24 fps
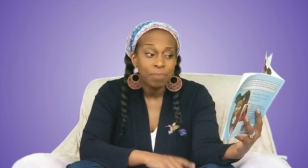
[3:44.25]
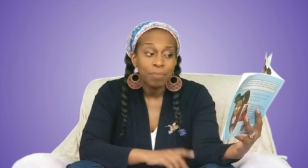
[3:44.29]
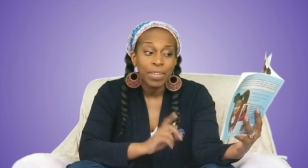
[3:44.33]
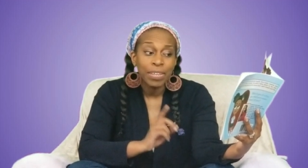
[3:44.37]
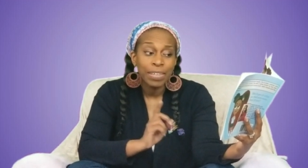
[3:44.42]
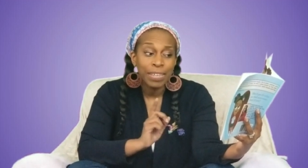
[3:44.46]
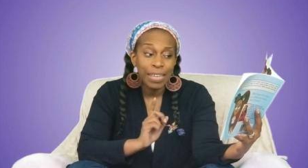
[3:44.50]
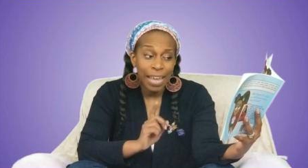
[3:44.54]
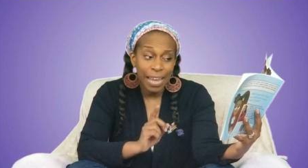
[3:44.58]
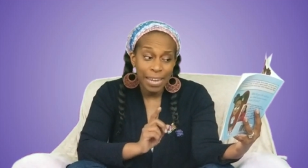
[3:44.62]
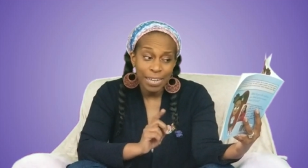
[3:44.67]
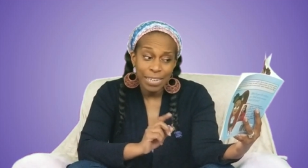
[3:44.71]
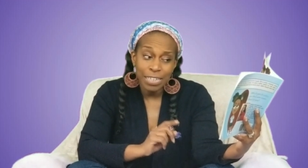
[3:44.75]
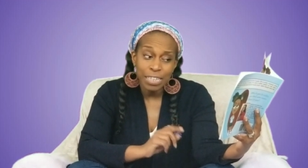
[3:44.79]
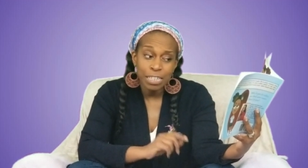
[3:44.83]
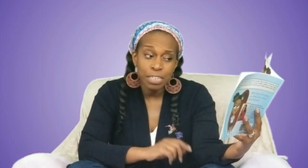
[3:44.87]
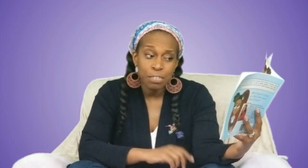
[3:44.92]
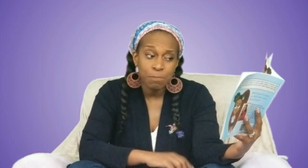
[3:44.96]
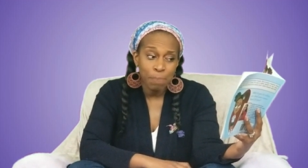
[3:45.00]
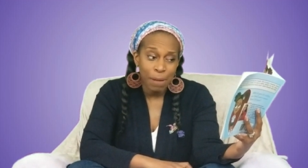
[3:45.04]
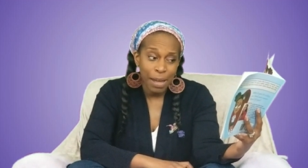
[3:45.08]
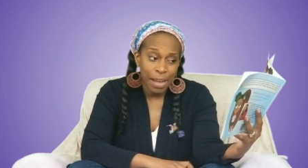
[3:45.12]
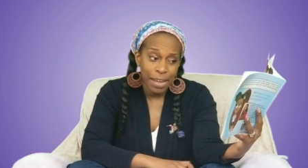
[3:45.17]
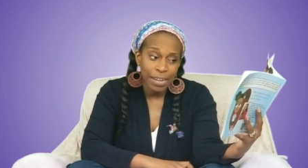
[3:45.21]
Yet,
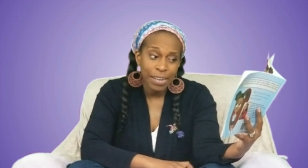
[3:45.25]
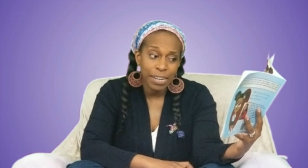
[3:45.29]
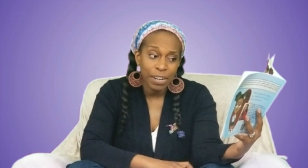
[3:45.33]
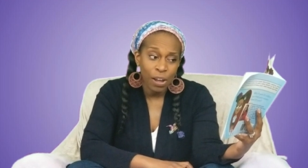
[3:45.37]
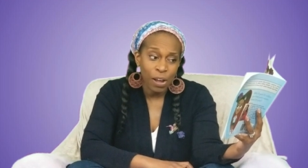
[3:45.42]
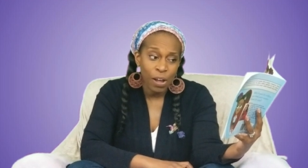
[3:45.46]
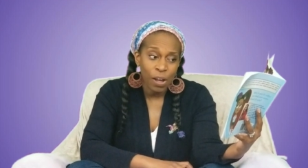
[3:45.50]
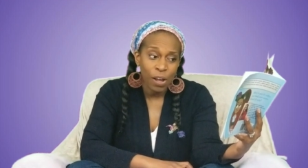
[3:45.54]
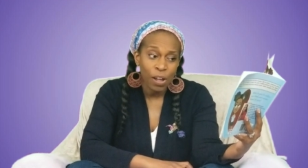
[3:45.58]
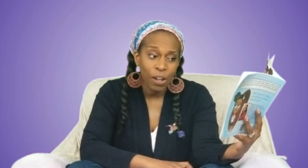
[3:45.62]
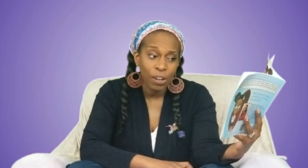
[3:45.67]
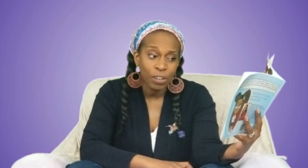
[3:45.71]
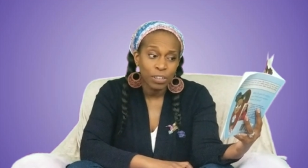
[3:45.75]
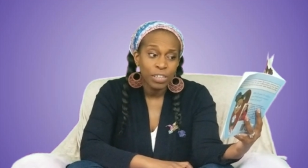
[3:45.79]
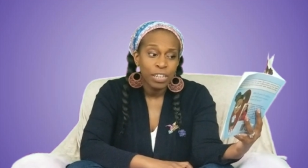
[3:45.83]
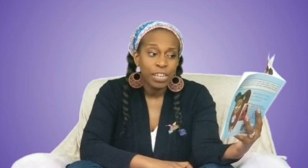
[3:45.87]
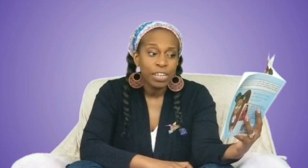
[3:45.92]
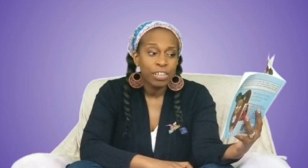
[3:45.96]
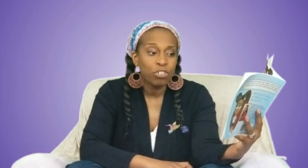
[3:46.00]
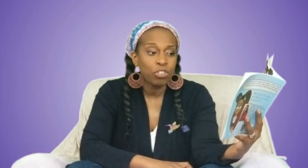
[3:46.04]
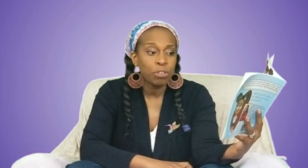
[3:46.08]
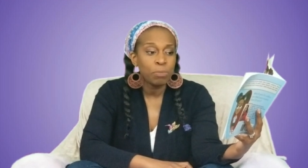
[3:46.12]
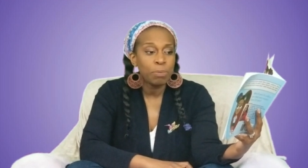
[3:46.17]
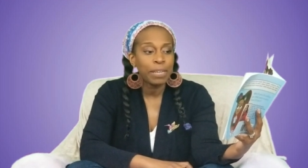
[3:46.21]
despite it all,
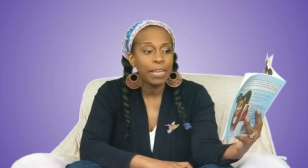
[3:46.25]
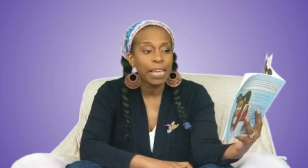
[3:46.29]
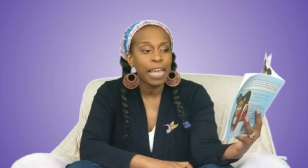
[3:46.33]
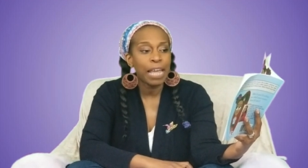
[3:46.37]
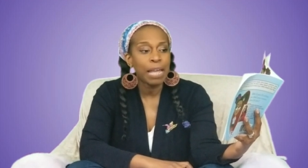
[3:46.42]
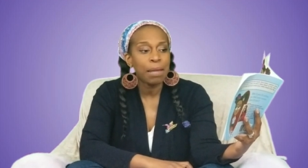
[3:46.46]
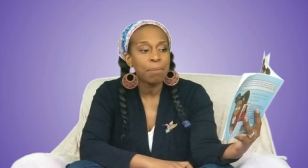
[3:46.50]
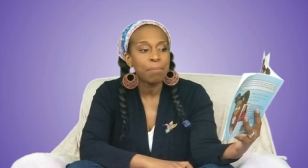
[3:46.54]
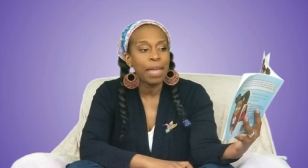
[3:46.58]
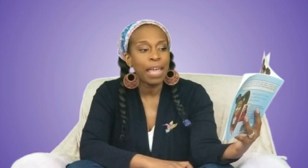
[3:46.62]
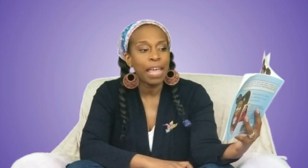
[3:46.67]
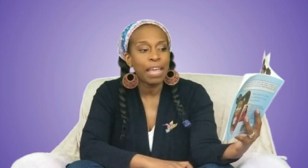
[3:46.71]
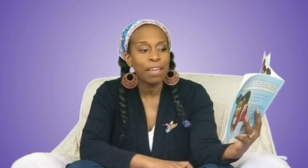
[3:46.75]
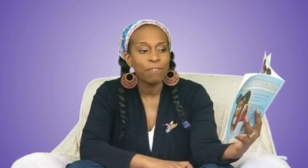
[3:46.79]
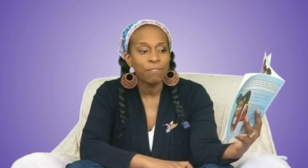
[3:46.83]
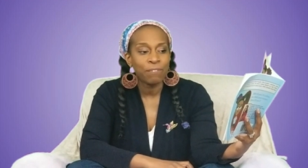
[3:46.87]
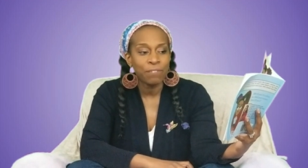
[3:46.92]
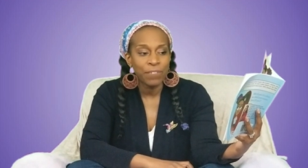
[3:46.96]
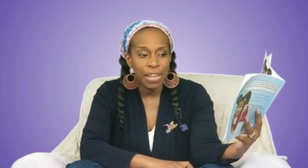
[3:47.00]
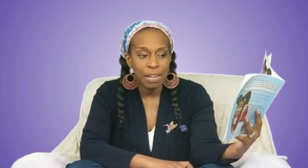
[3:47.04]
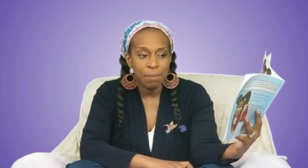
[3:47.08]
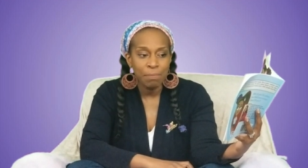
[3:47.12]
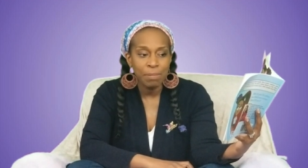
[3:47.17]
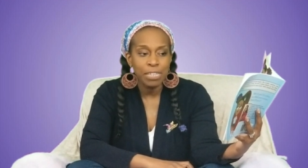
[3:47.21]
she became a
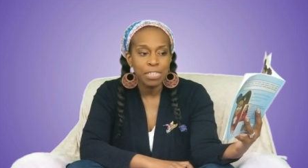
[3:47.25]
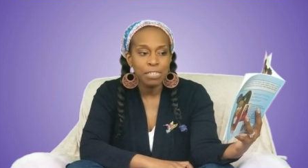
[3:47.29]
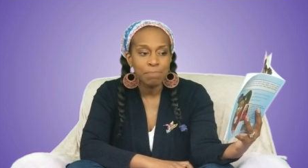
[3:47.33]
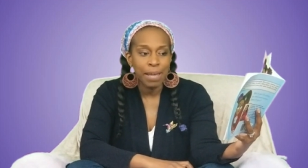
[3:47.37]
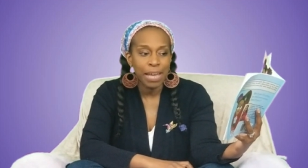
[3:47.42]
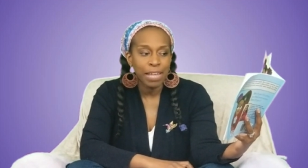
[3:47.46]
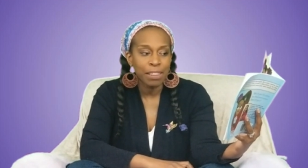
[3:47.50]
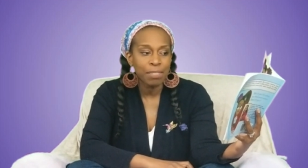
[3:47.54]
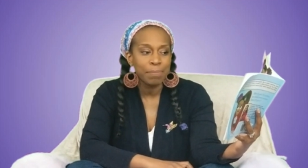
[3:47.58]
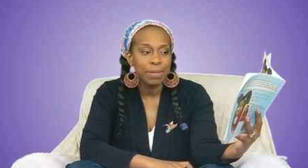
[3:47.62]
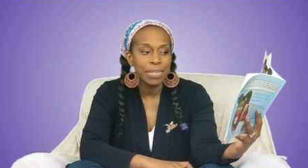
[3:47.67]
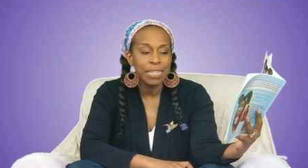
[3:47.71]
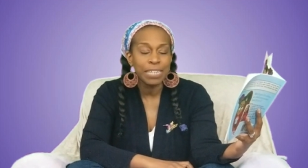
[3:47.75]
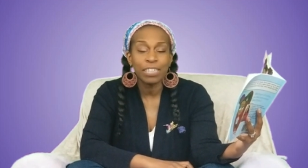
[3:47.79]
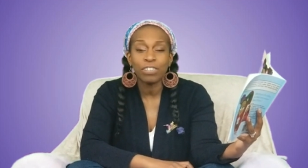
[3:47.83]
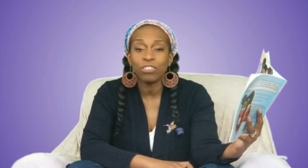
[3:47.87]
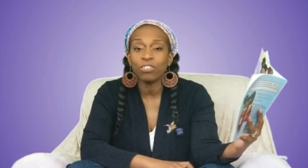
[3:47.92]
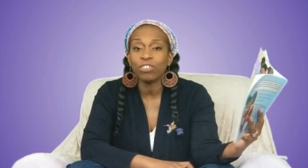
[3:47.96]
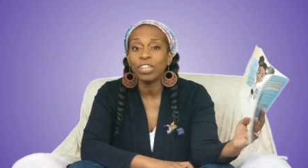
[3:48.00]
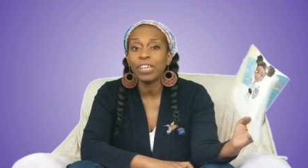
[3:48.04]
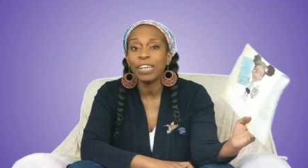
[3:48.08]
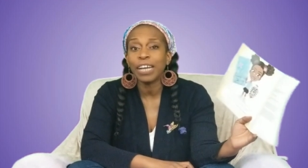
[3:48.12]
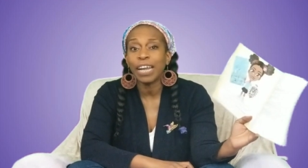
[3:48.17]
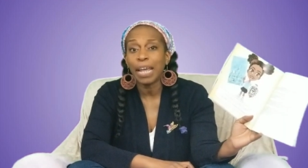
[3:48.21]
famous
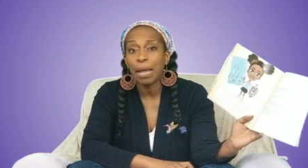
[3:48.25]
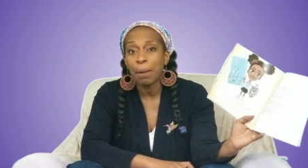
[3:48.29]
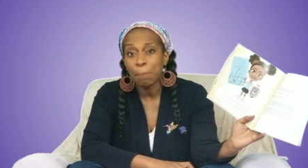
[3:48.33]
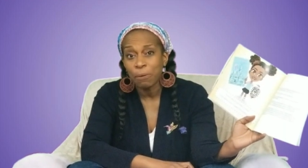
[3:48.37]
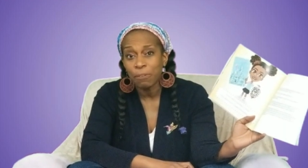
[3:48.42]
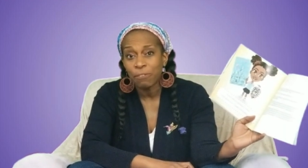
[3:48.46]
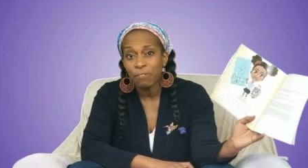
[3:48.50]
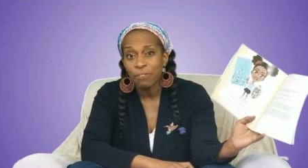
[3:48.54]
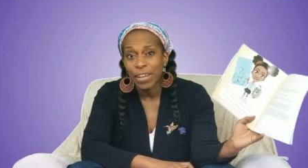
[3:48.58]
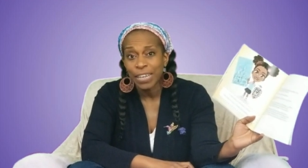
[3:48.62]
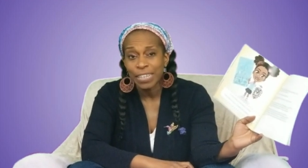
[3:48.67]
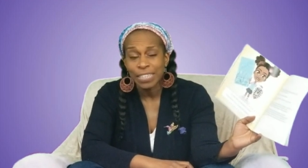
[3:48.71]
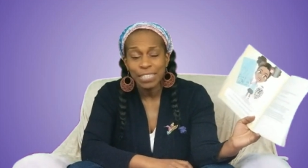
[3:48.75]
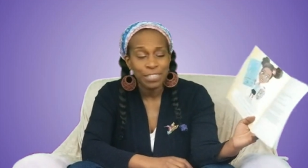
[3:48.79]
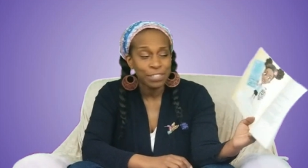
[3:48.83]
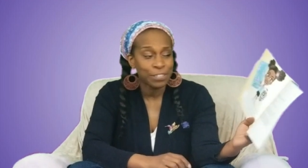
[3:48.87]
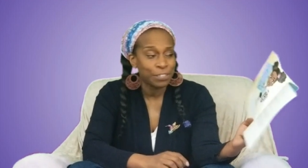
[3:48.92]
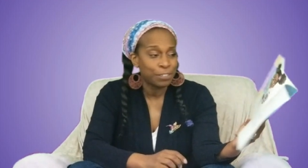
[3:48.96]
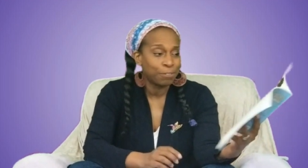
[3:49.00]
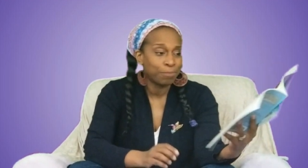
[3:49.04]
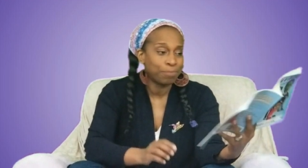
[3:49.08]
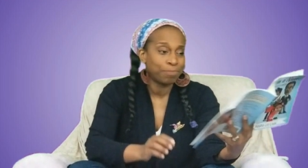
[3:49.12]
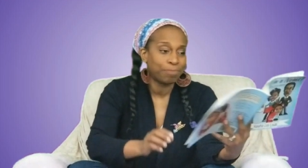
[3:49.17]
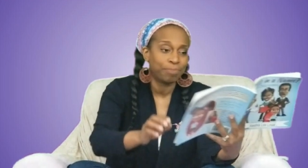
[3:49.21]
mathematician and
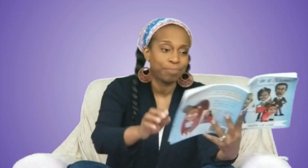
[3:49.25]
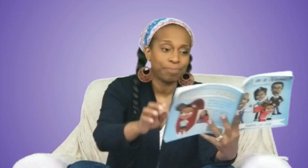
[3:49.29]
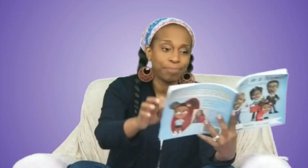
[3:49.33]
professor.